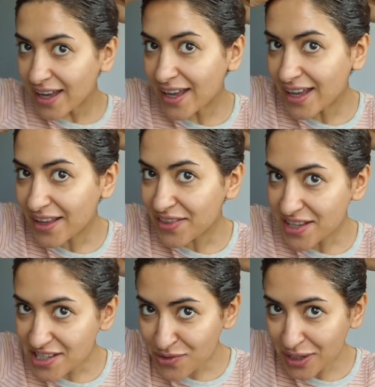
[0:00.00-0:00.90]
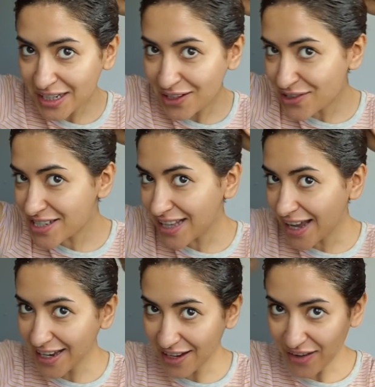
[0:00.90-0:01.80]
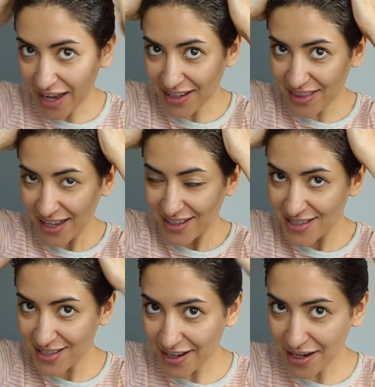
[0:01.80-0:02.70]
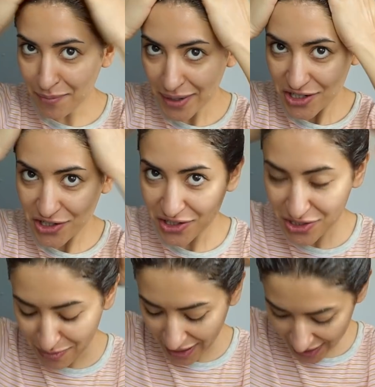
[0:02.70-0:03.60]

And this is what it looks like. I've added the entire mixture to my